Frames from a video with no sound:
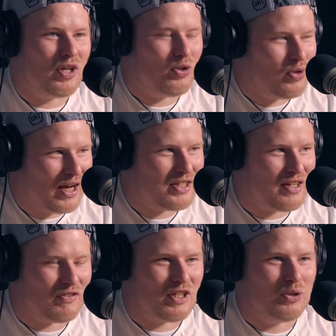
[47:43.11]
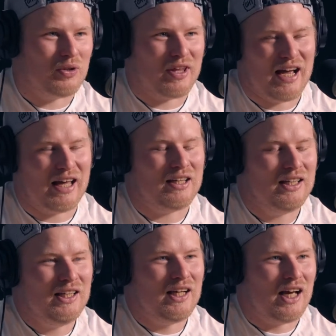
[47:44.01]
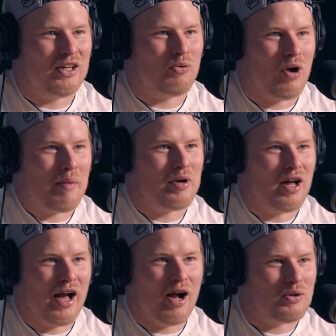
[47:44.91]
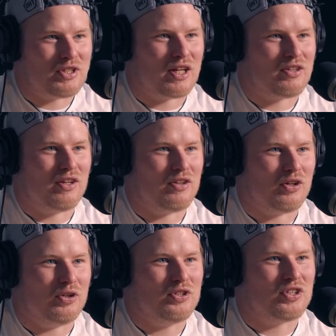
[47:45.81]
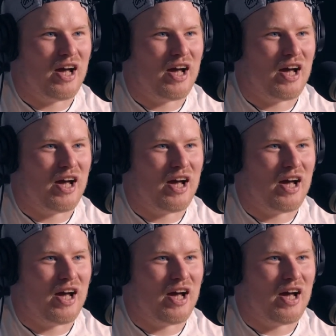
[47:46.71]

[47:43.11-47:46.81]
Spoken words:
You guys have to deal with that, and then Robin and I always get the good